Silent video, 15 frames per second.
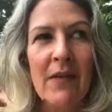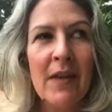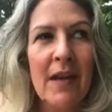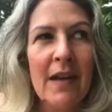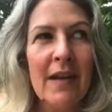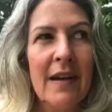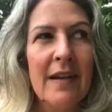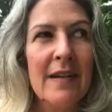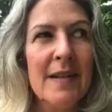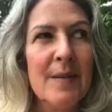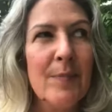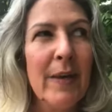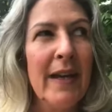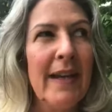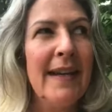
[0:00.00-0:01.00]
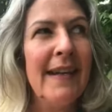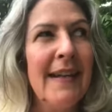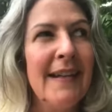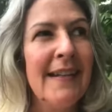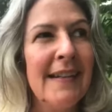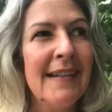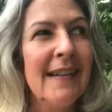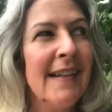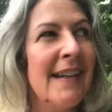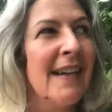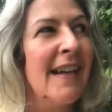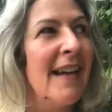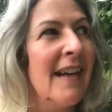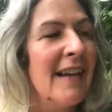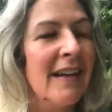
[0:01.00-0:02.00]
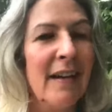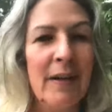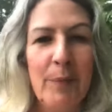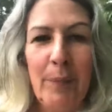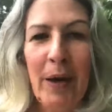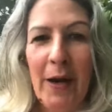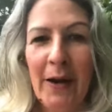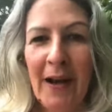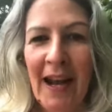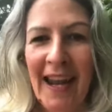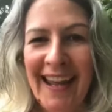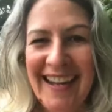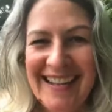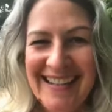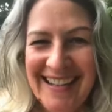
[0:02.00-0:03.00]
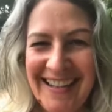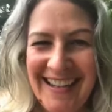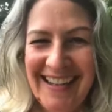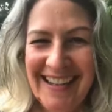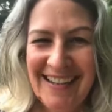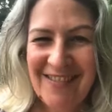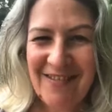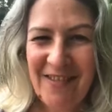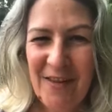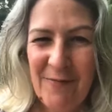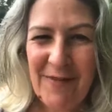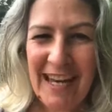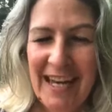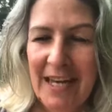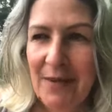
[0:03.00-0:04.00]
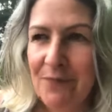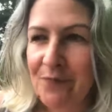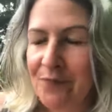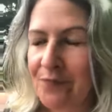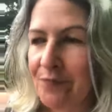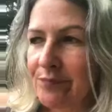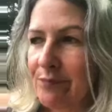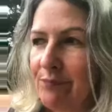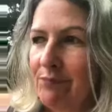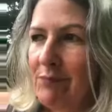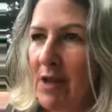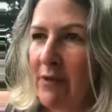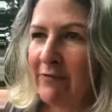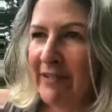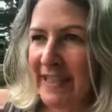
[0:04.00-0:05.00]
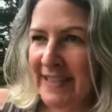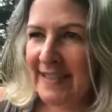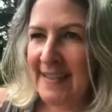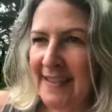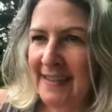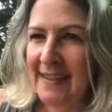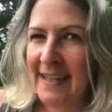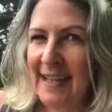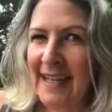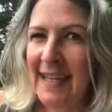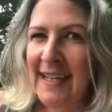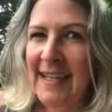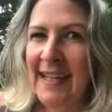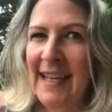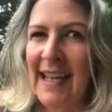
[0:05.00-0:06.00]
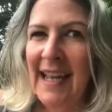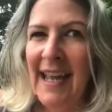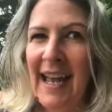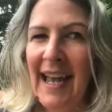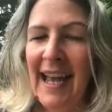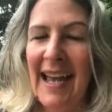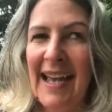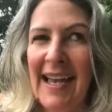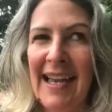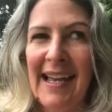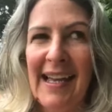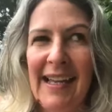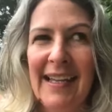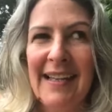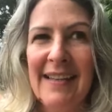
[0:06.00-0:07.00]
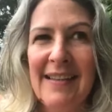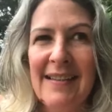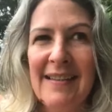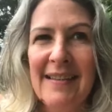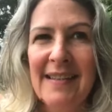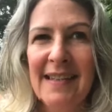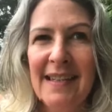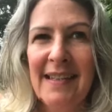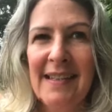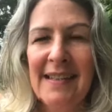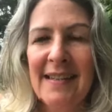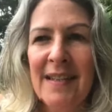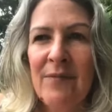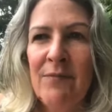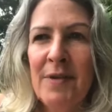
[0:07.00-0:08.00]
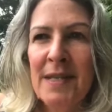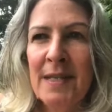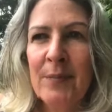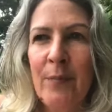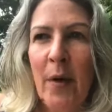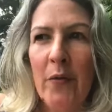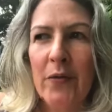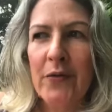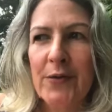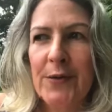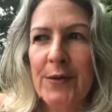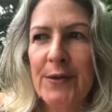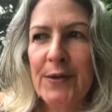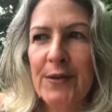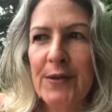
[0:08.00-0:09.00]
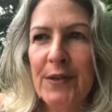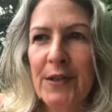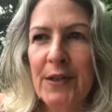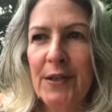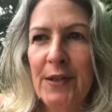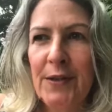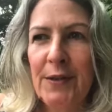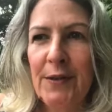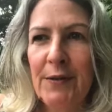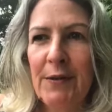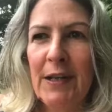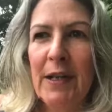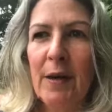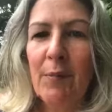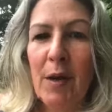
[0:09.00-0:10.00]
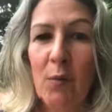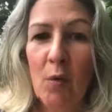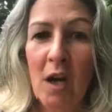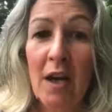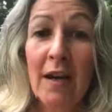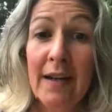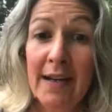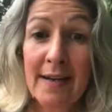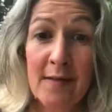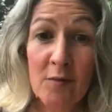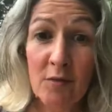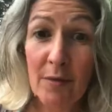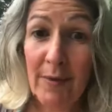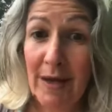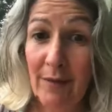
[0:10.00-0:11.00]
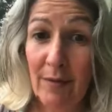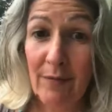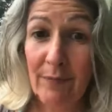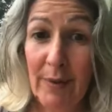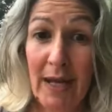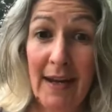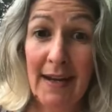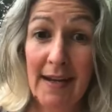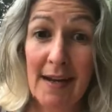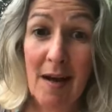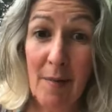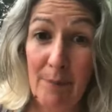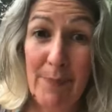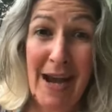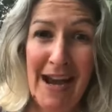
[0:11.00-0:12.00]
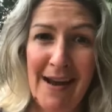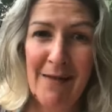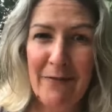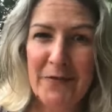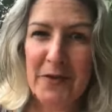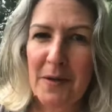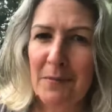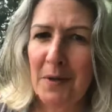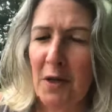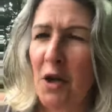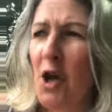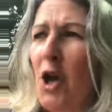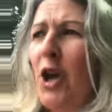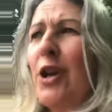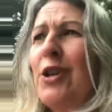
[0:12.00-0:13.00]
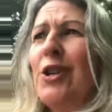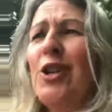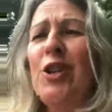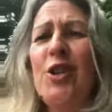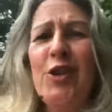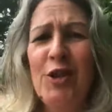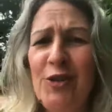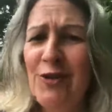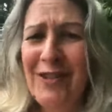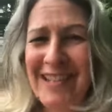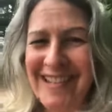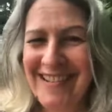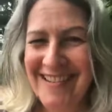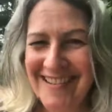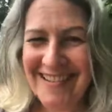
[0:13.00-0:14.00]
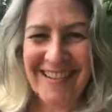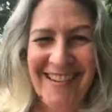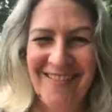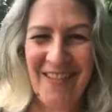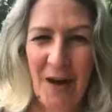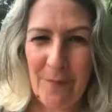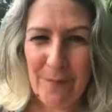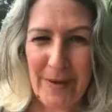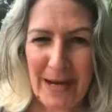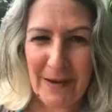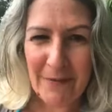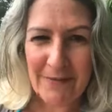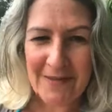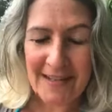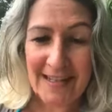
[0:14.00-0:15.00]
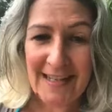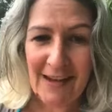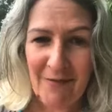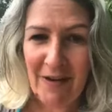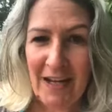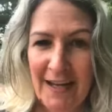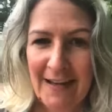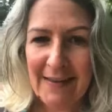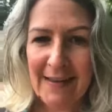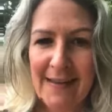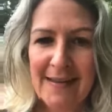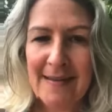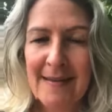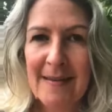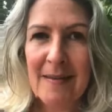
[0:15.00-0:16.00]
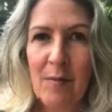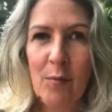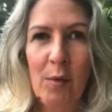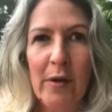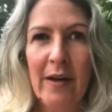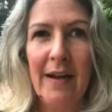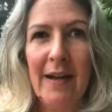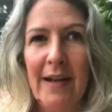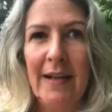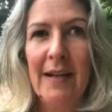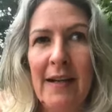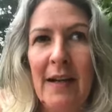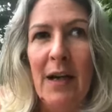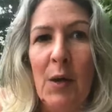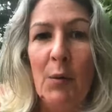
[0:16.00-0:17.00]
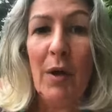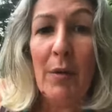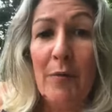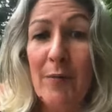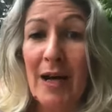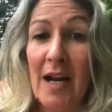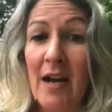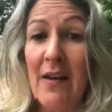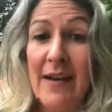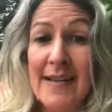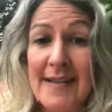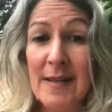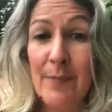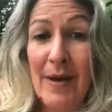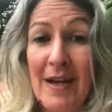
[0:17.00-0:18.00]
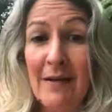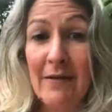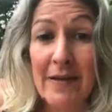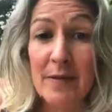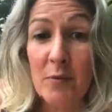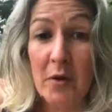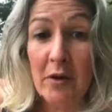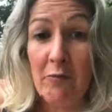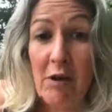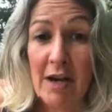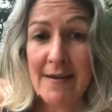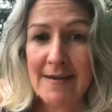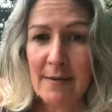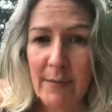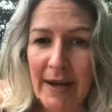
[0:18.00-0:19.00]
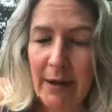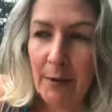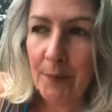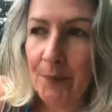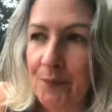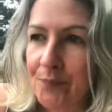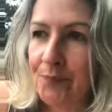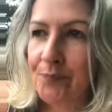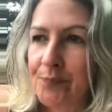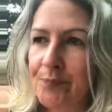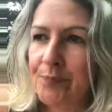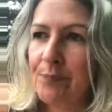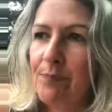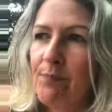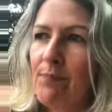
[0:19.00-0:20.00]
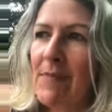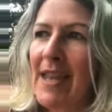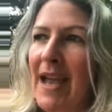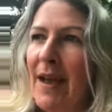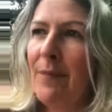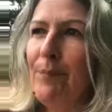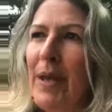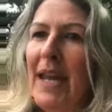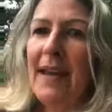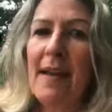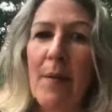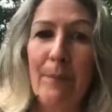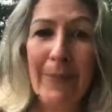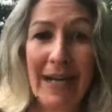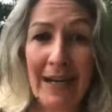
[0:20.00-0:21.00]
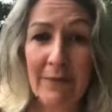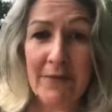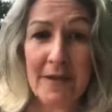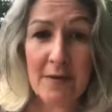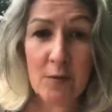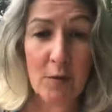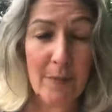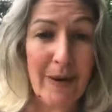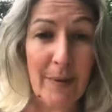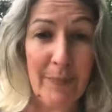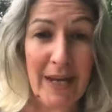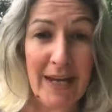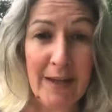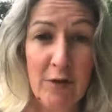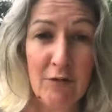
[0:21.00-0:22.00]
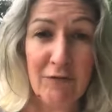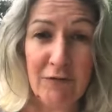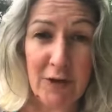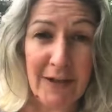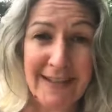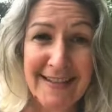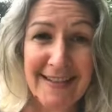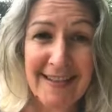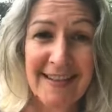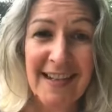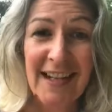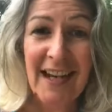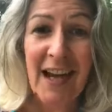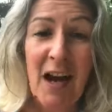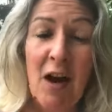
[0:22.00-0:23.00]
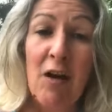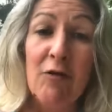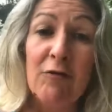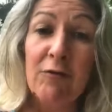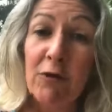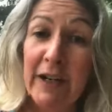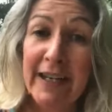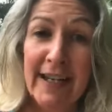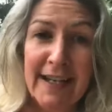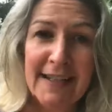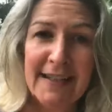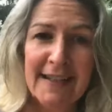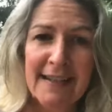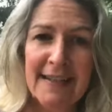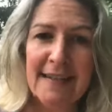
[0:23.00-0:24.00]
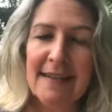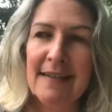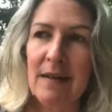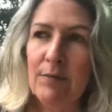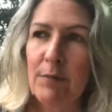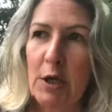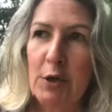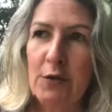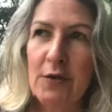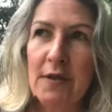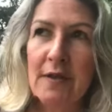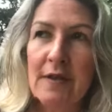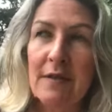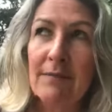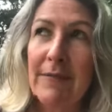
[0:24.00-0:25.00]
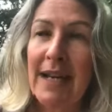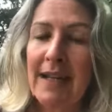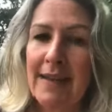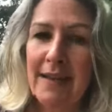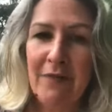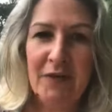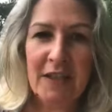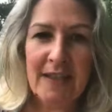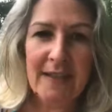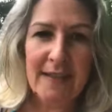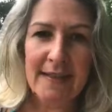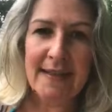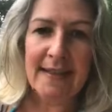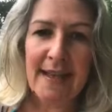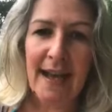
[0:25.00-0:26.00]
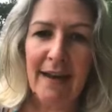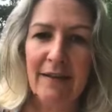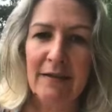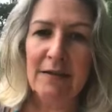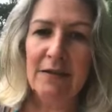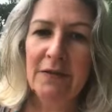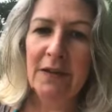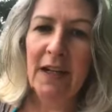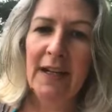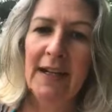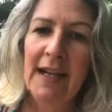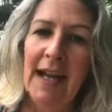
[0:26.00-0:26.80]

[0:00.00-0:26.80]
that has been kind of percolating for me recently, and it's in response to, my work is all about being unbound. I'm a student of unbound living. That's what I work with my clients about, that's what I write about. And being unbound is all about being your fullest, freest, most magnificent self.